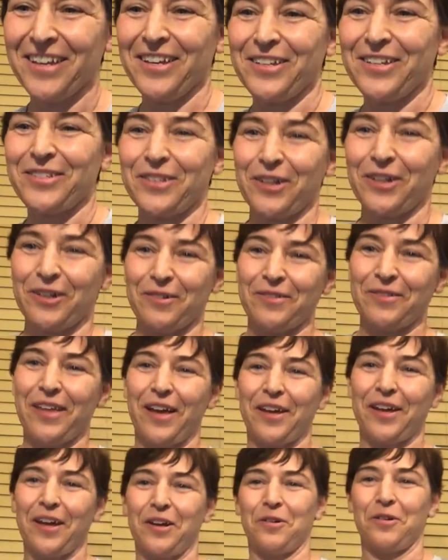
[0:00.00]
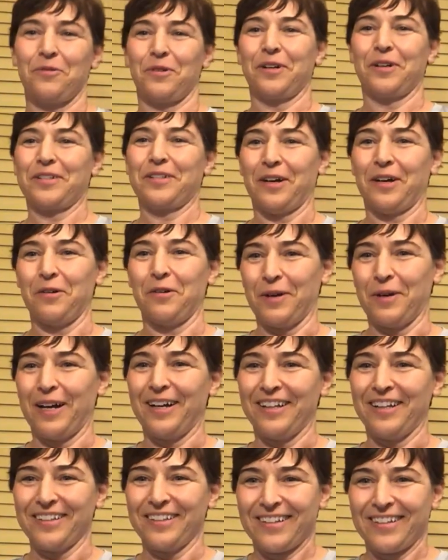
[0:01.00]
So that kind of worked out
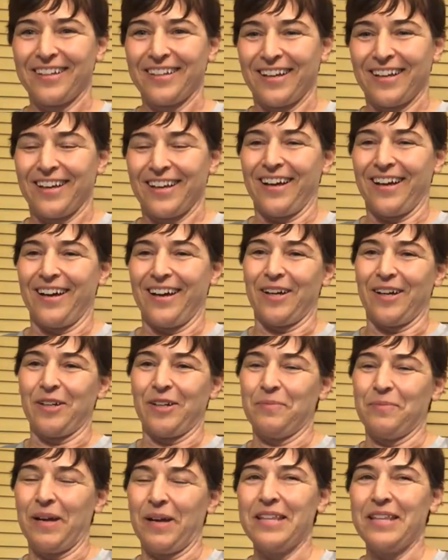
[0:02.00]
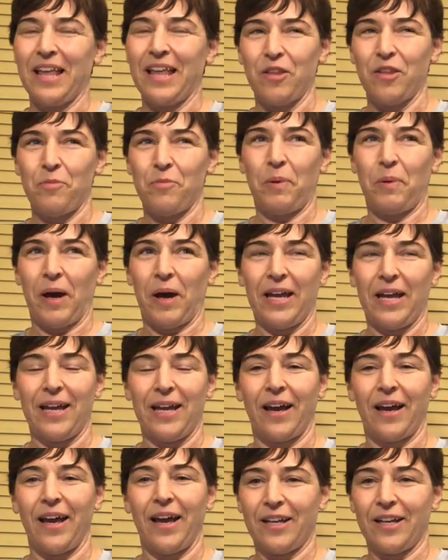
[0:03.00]
well. And then the
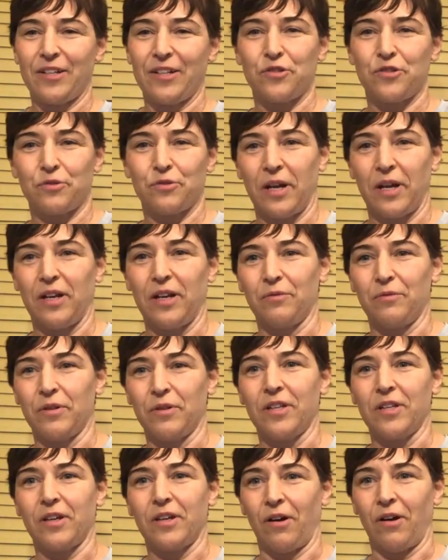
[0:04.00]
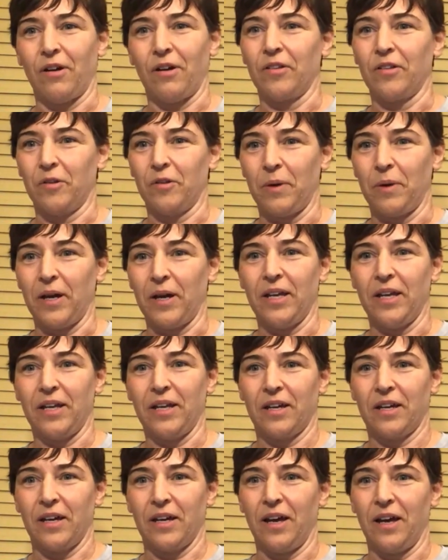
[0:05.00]
bike, I had trained really hard on the bike.
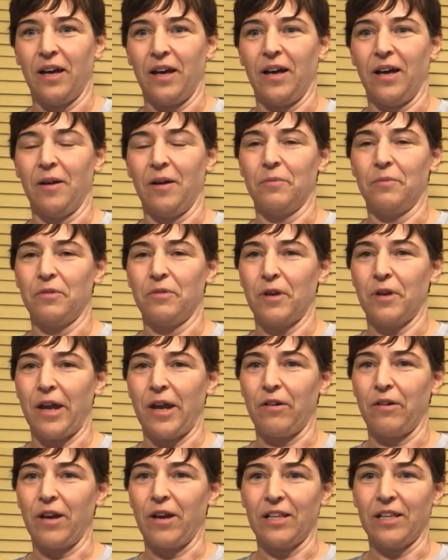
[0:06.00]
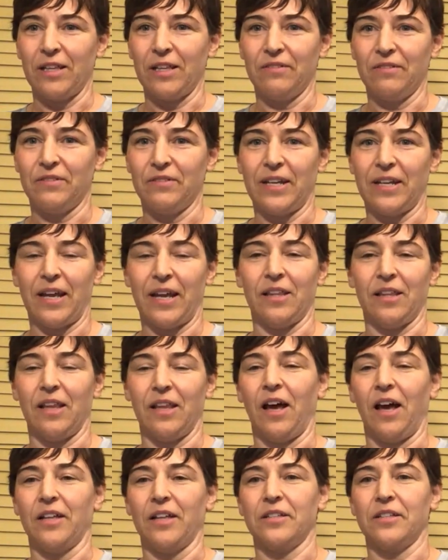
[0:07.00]
The area I lived in had
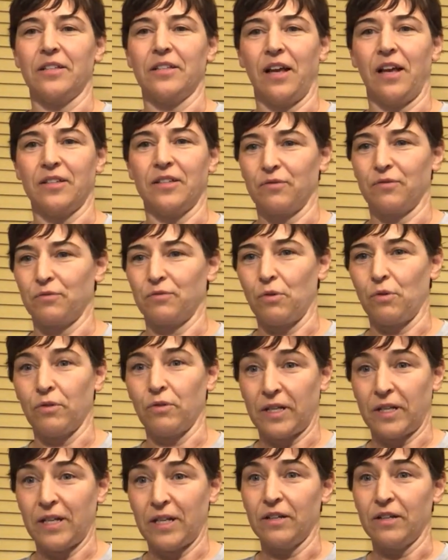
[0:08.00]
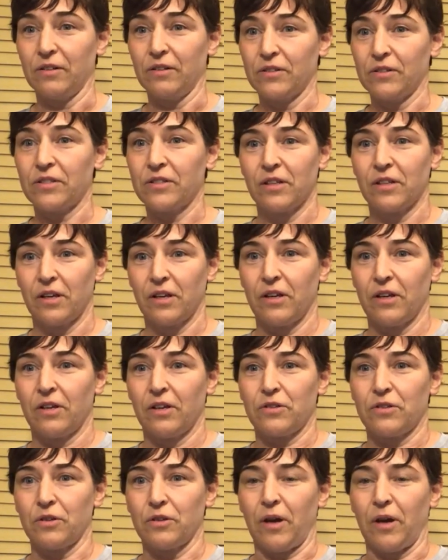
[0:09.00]
lots and lots of rolling hills.
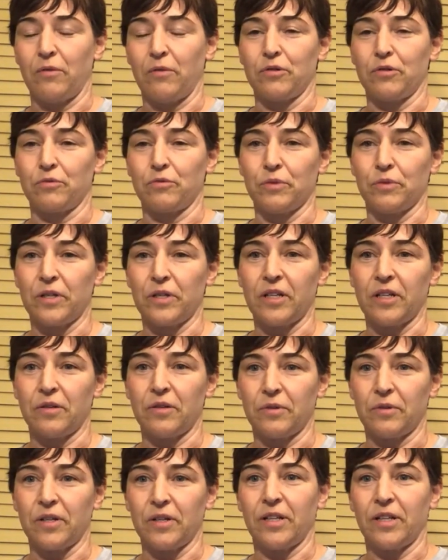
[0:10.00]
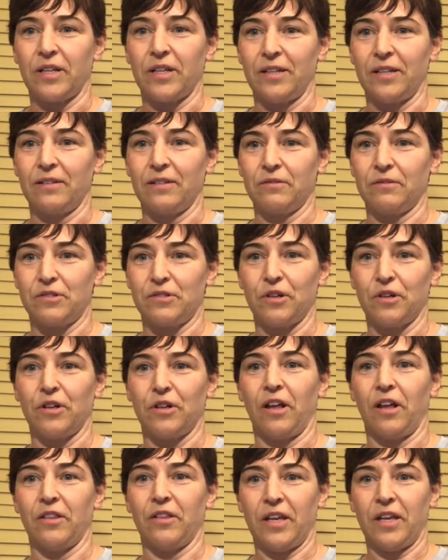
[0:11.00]
So I was really, really good
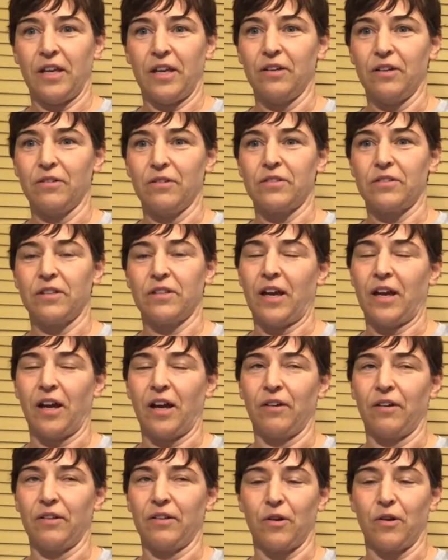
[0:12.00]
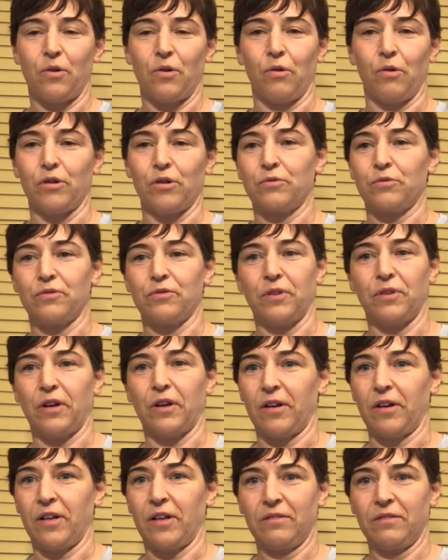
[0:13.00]
on the hills there. And the course was
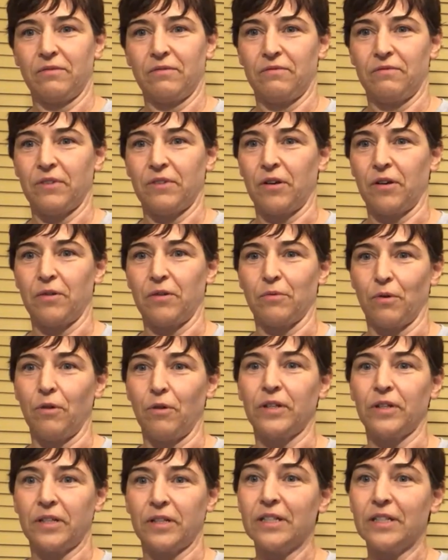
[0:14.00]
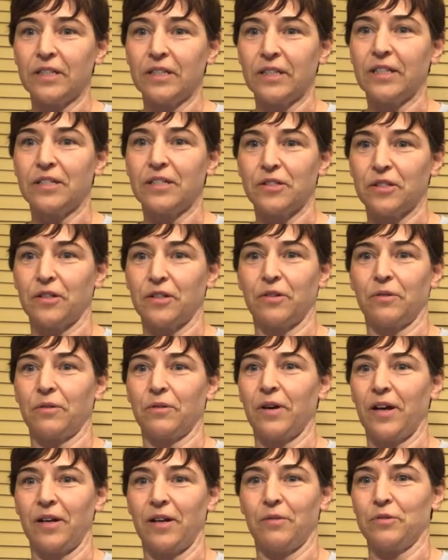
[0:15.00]
very, very rolling hilly. So
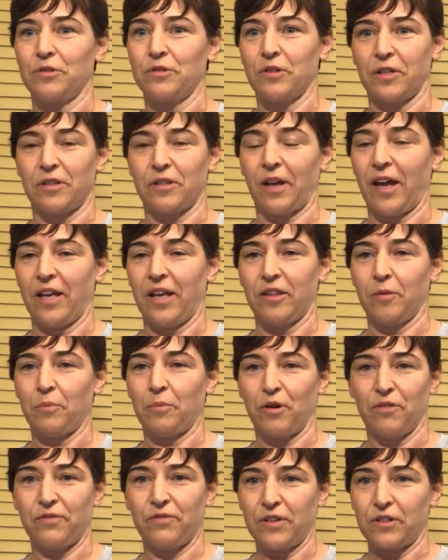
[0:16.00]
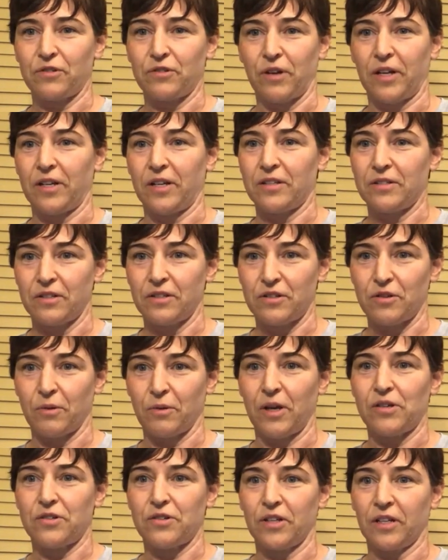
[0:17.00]
I was like, I had the perfect training
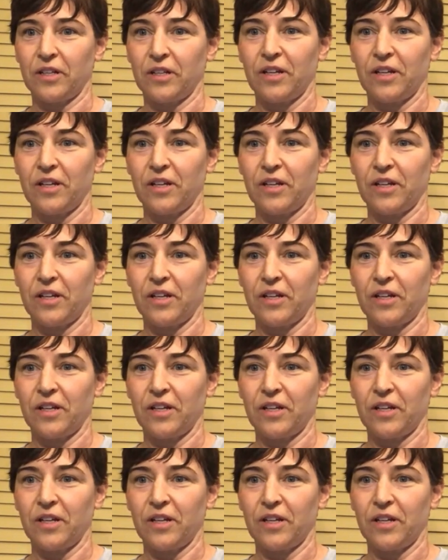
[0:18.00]
situation